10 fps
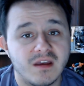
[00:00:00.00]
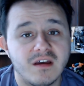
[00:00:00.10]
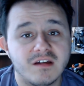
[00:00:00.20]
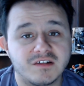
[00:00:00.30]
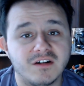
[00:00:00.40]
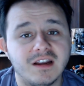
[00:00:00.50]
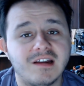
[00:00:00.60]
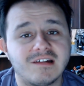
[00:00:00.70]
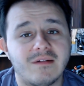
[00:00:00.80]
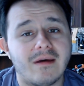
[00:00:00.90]
Certainly
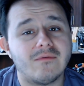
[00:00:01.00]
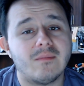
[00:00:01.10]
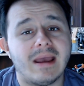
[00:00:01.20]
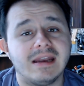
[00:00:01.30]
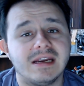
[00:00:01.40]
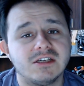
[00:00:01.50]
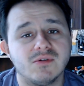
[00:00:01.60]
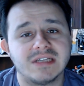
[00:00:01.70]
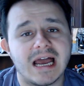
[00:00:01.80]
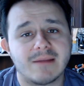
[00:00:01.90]
doesn't have a mandate to
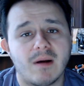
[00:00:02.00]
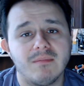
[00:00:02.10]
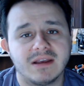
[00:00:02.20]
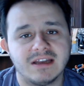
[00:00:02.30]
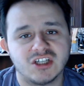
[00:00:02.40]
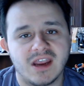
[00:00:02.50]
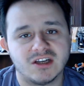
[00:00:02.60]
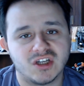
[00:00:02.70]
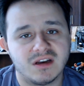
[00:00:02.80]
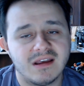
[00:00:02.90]
attack public education.
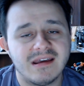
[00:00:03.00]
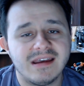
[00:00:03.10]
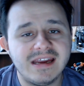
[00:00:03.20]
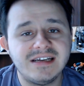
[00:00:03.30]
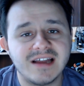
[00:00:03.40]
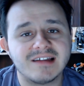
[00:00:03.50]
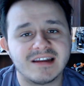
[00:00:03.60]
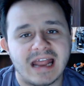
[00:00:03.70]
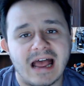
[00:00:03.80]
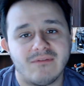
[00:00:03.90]
He doesn't
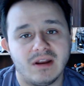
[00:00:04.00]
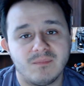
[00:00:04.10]
have it.